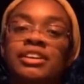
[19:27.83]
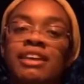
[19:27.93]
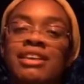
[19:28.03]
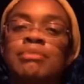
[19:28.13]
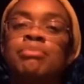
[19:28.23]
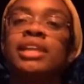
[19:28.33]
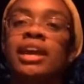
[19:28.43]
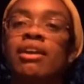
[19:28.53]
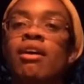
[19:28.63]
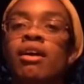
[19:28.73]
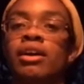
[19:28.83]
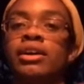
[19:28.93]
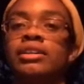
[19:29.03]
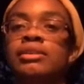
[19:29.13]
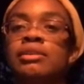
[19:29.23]
as a play
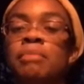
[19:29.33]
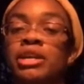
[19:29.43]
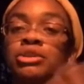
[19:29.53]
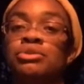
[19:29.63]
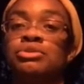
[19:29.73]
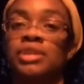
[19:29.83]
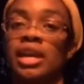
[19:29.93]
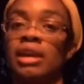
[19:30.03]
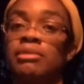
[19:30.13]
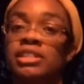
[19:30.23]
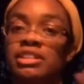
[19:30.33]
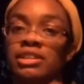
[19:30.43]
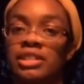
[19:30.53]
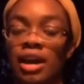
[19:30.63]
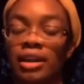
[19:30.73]
on my username,
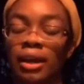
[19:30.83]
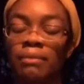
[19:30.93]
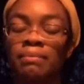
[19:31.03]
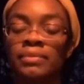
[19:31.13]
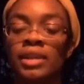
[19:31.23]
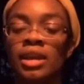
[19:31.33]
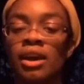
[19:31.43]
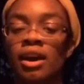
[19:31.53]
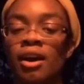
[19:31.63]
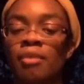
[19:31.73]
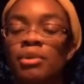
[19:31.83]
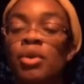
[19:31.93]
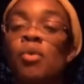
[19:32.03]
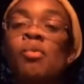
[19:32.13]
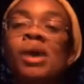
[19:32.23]
Nadiratani.
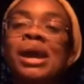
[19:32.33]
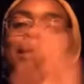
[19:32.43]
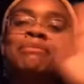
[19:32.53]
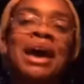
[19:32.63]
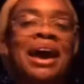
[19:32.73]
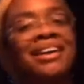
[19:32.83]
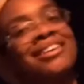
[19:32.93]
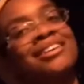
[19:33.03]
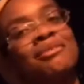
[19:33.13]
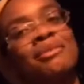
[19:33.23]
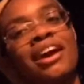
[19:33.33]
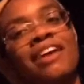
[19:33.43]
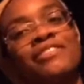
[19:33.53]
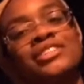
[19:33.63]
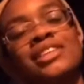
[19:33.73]
Way back when I
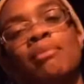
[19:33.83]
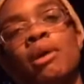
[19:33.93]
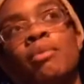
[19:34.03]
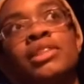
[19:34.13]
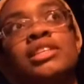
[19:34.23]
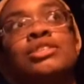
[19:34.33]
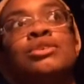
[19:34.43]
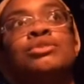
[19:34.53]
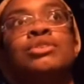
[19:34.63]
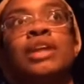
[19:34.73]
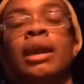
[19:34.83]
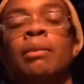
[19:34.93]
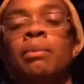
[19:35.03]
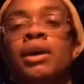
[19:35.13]
first came up with this username